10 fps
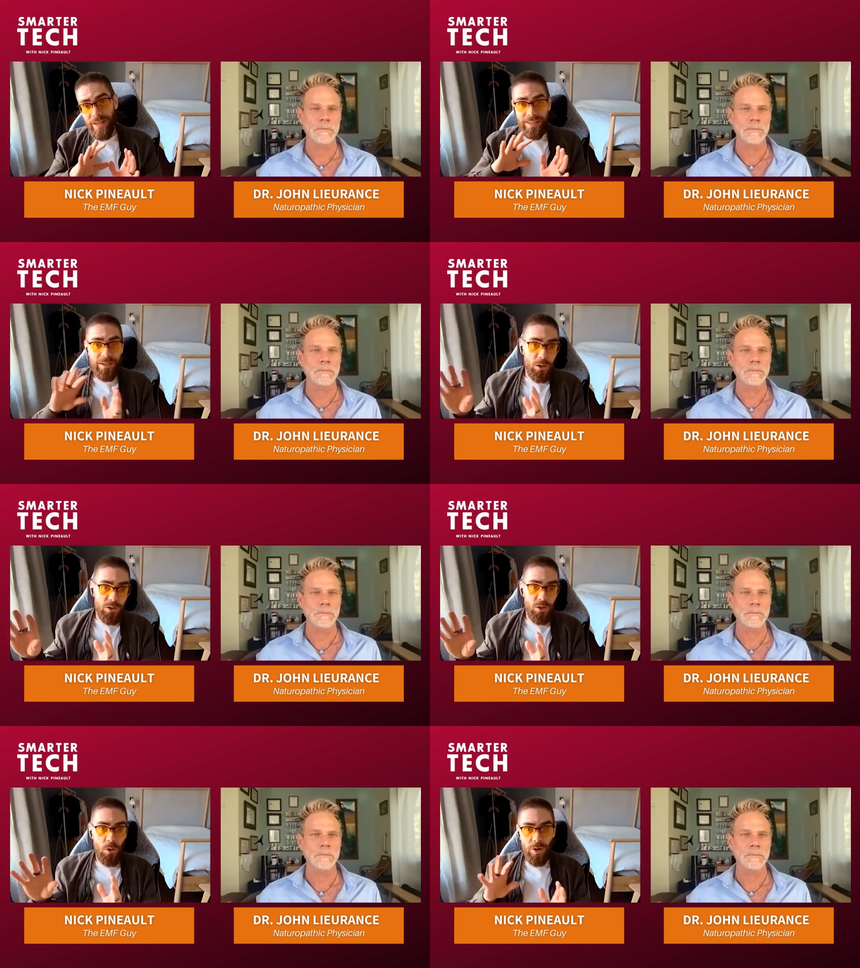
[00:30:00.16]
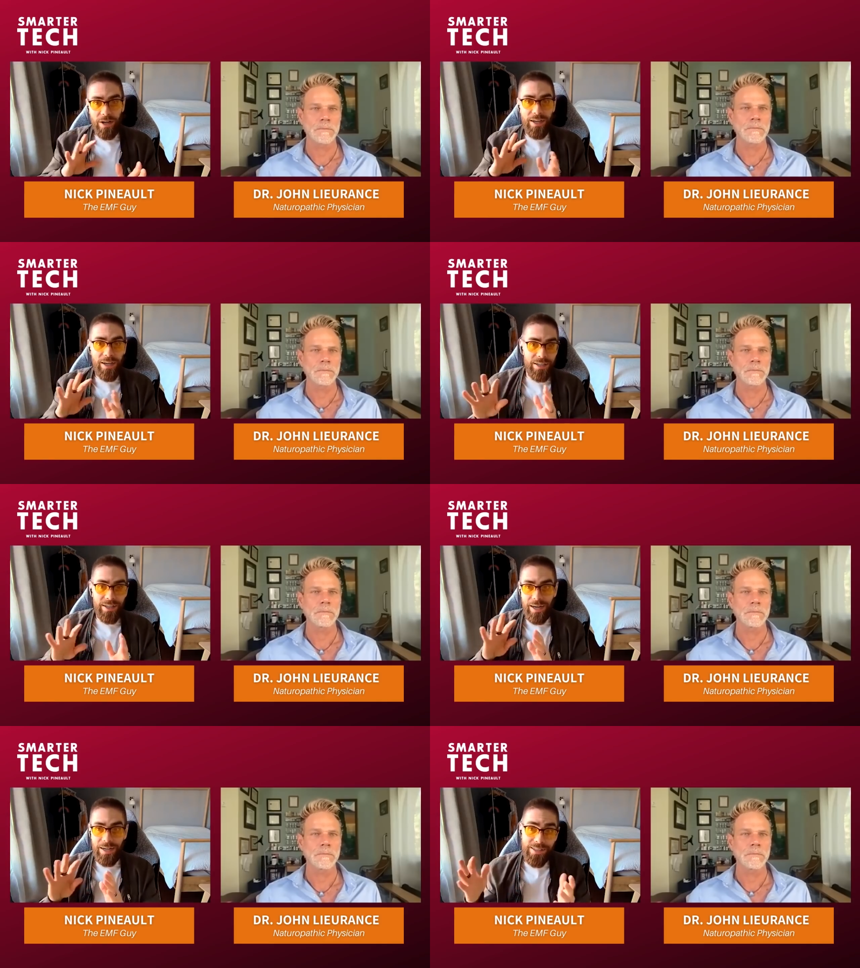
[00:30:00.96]
Speaker 1: it's also a kind
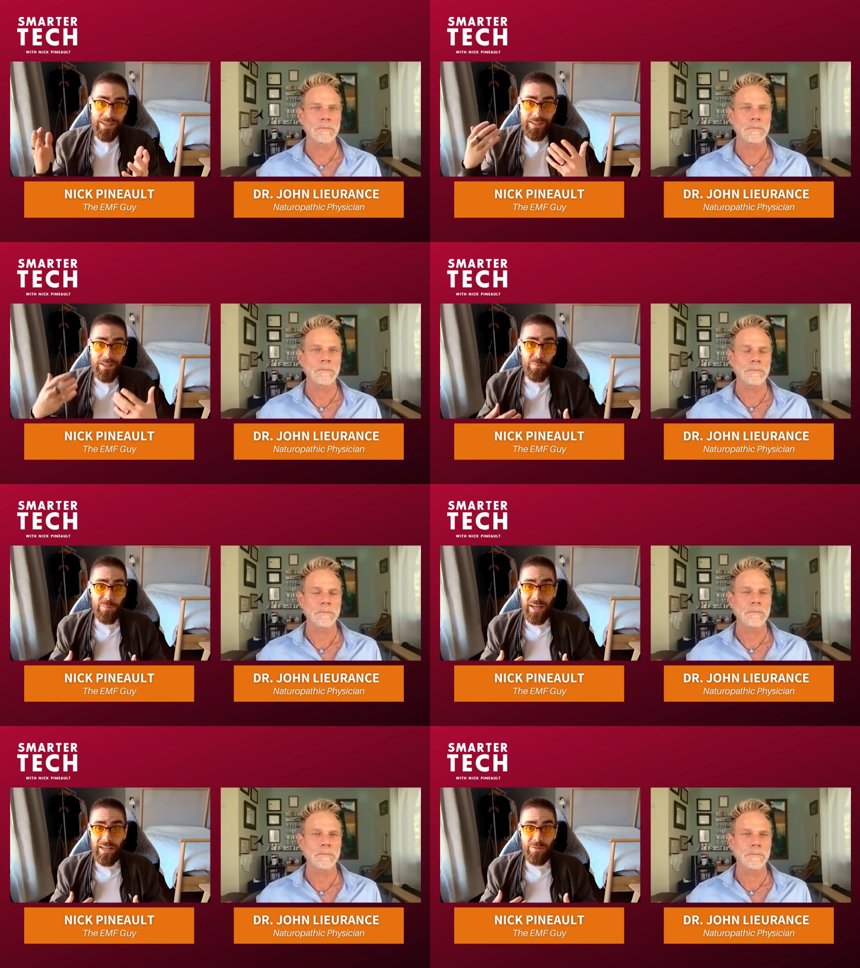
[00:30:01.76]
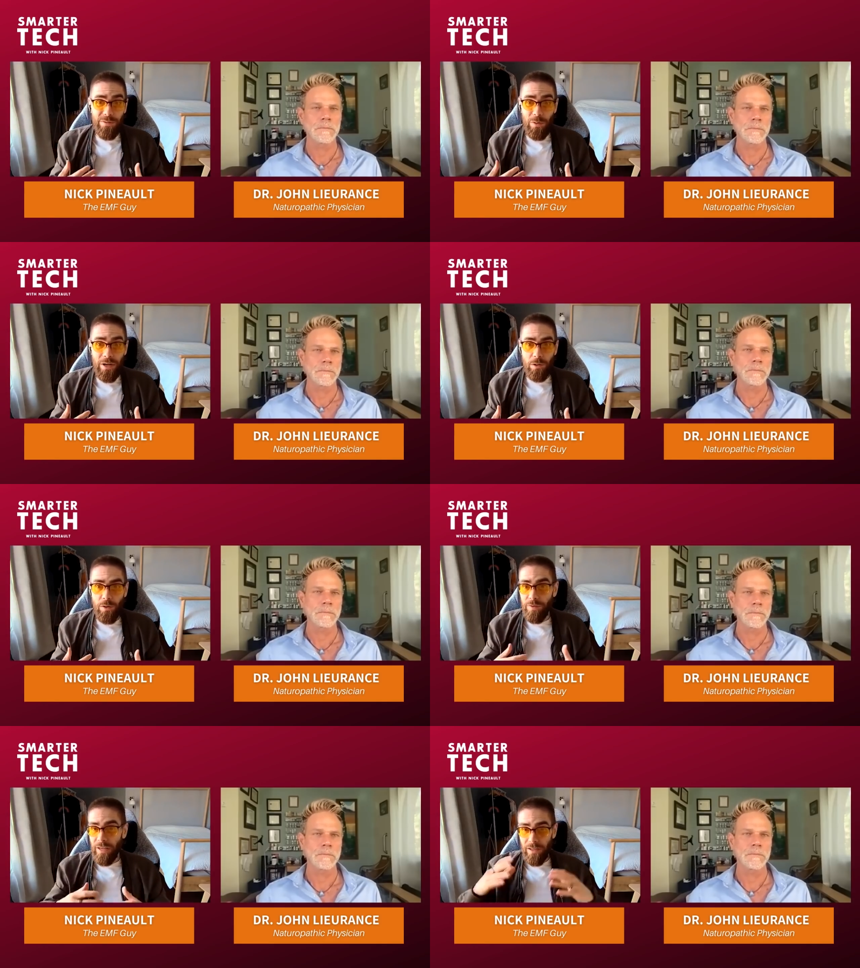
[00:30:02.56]
of, a kind of system that is very
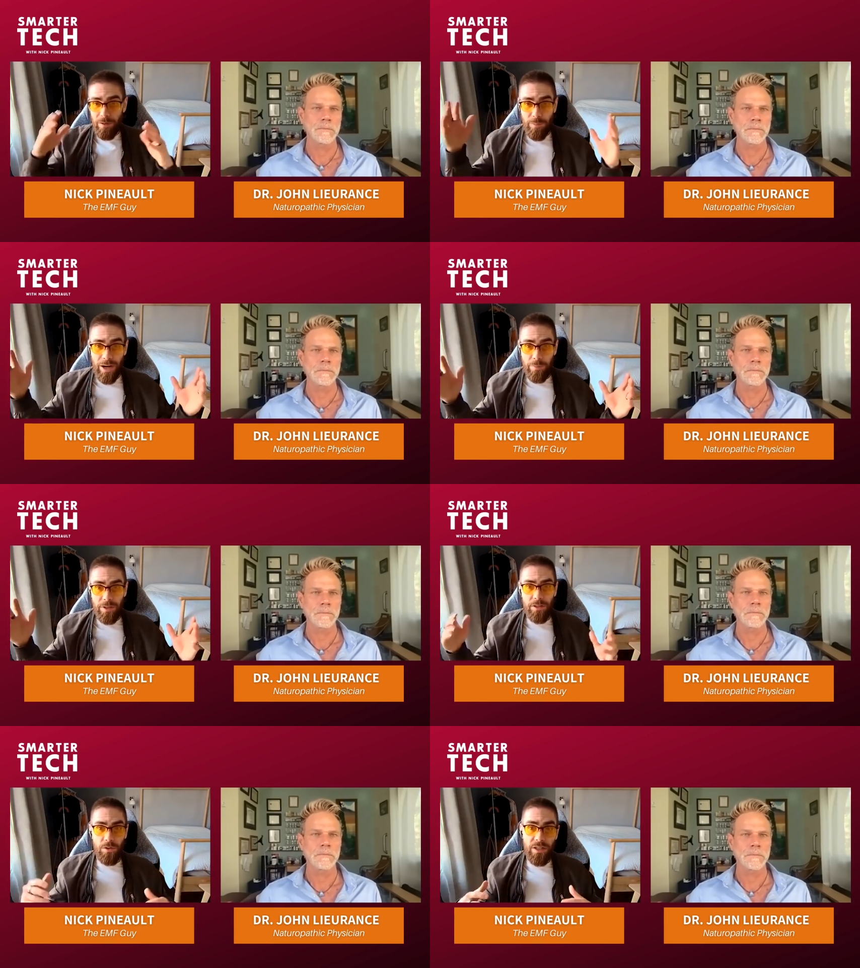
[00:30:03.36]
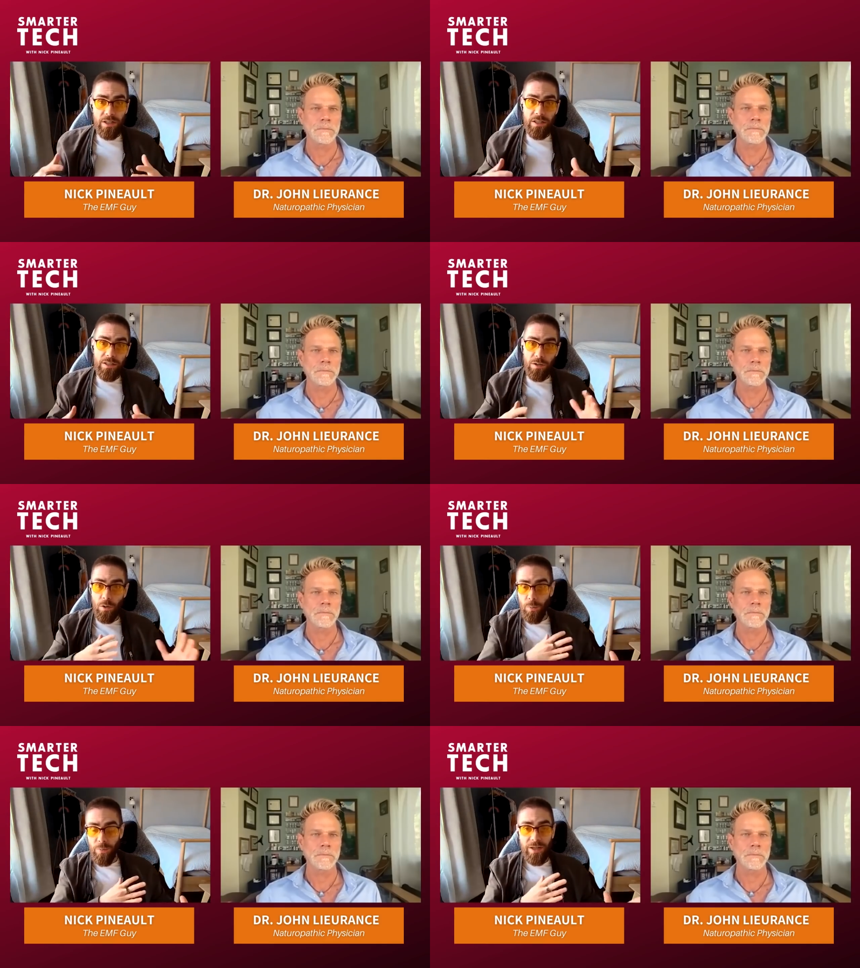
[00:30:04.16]
aggravated by modernity
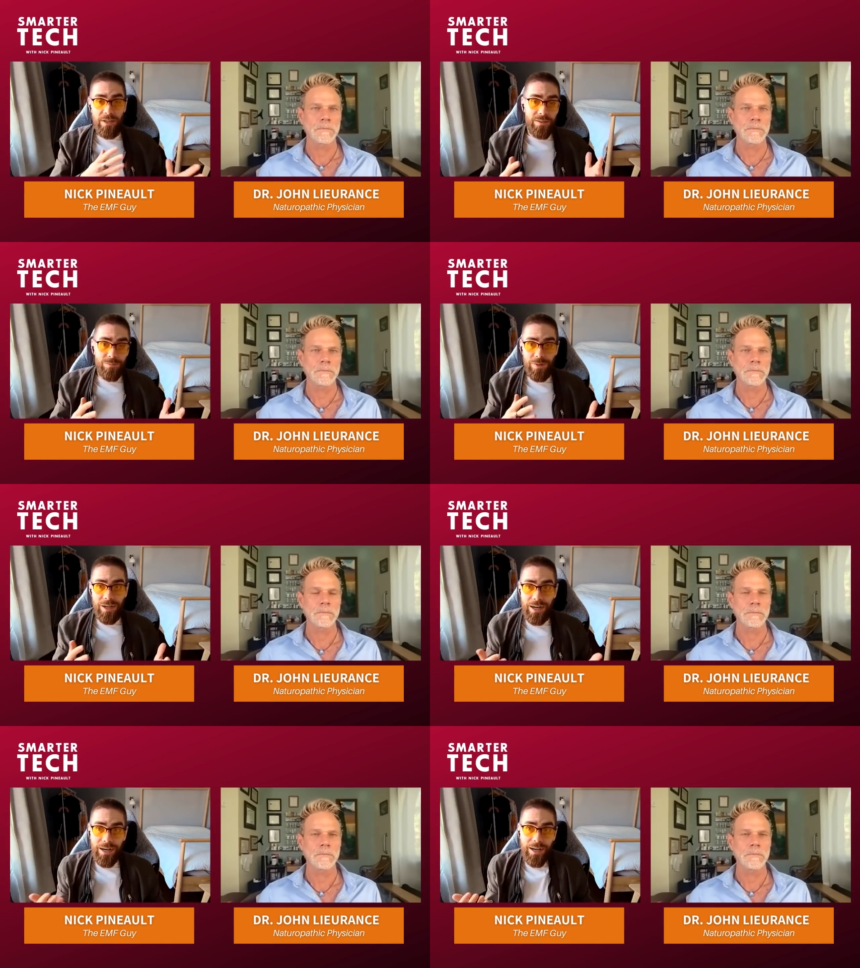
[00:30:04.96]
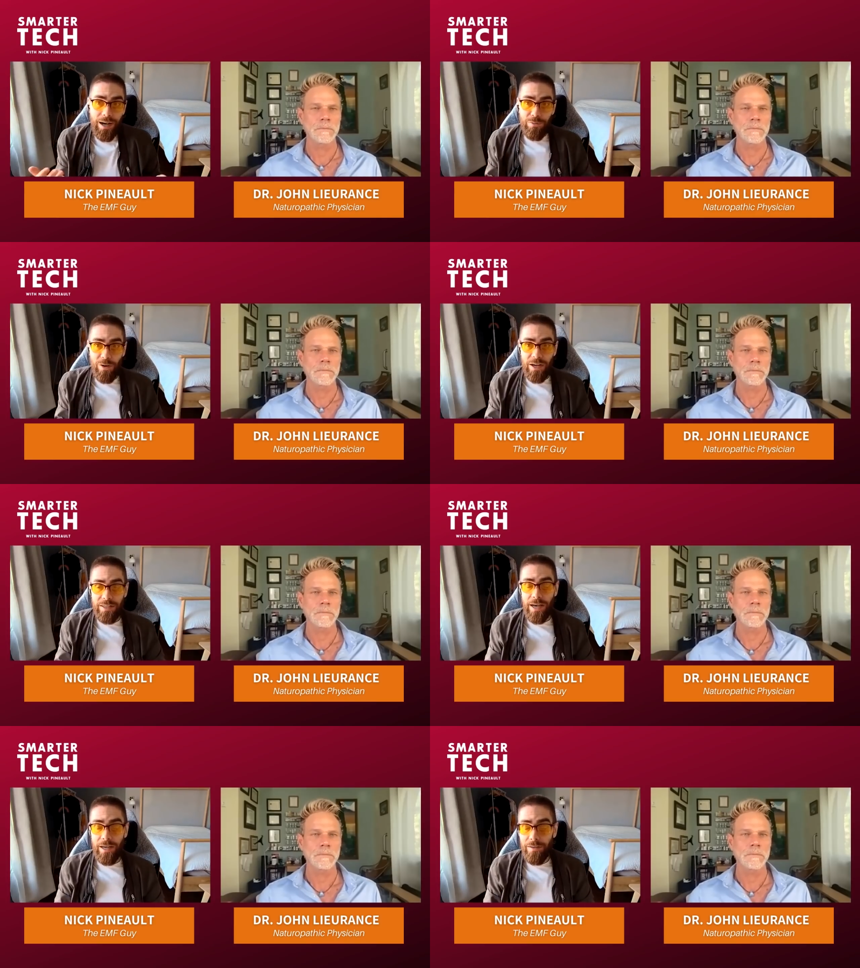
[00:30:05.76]
so I, I
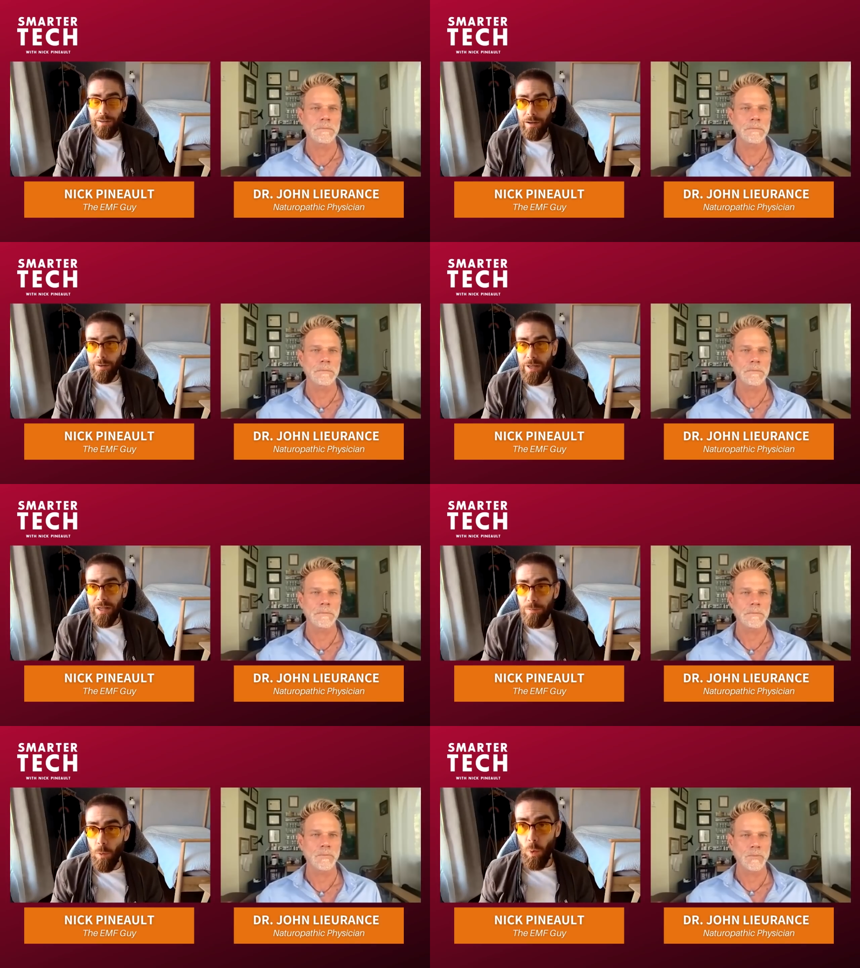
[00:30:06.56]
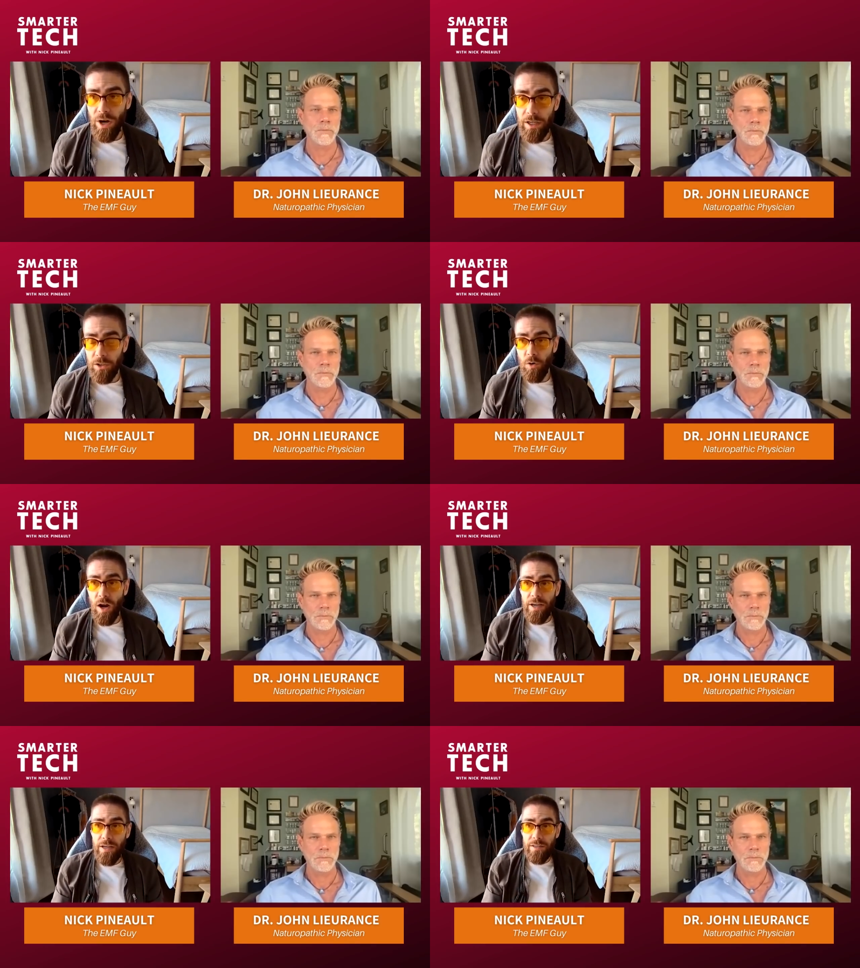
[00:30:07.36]
find that I mean, why not
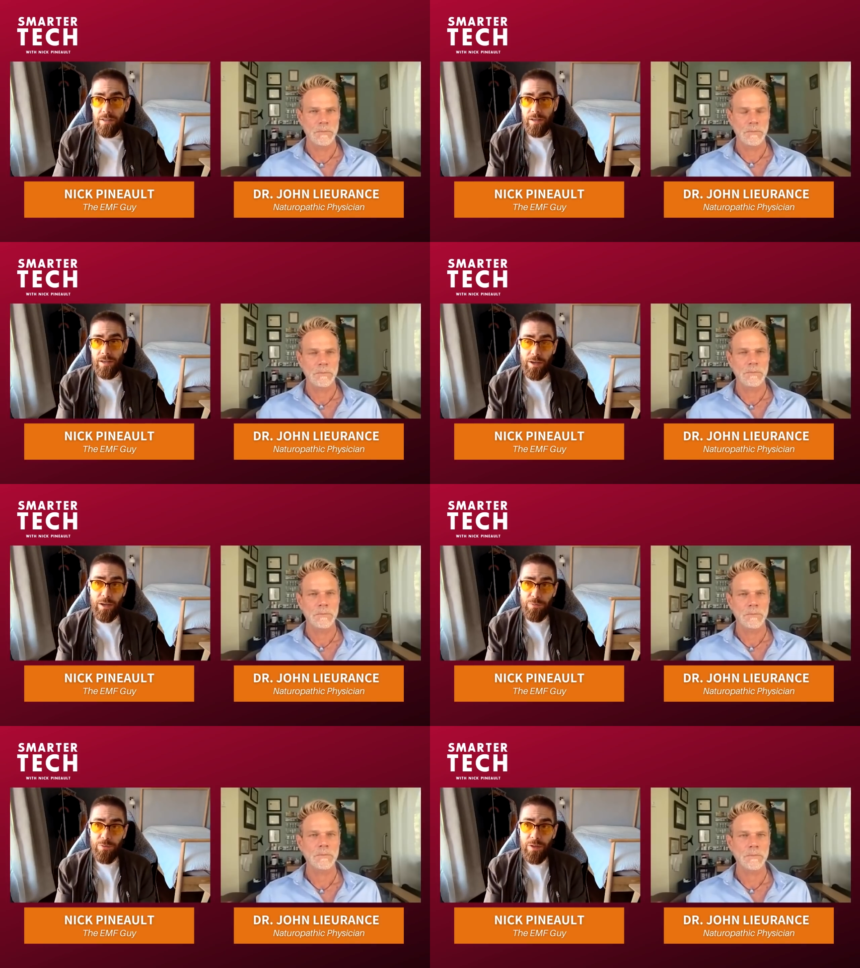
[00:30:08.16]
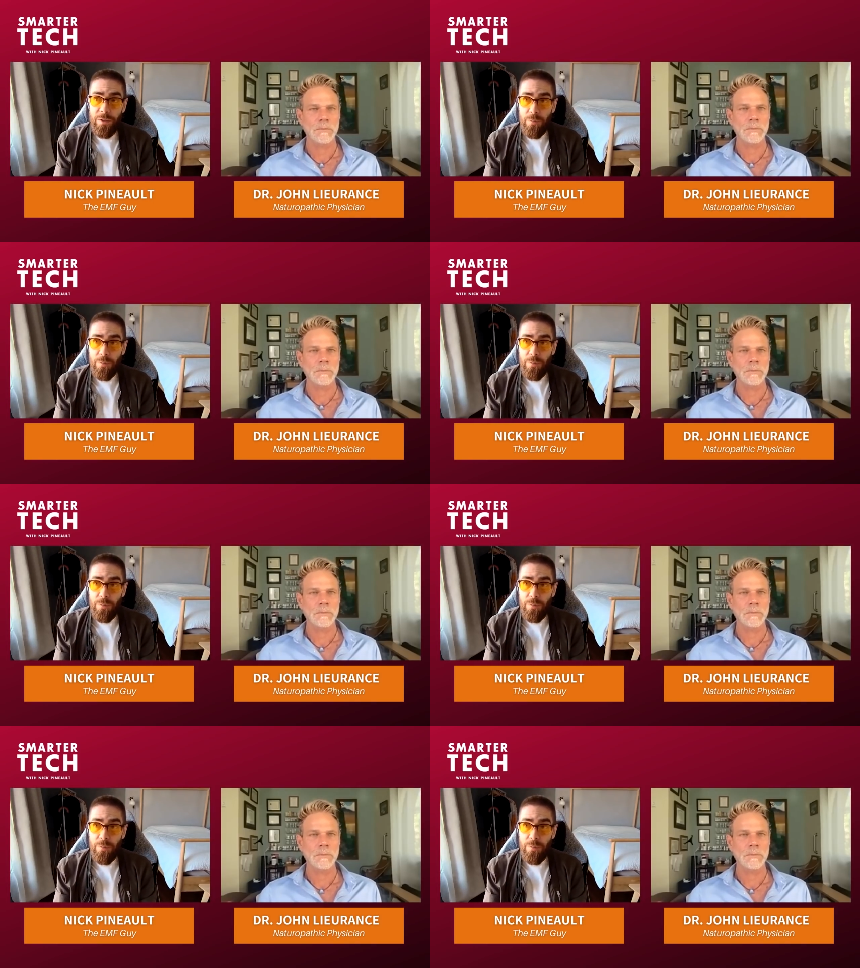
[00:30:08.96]
try it if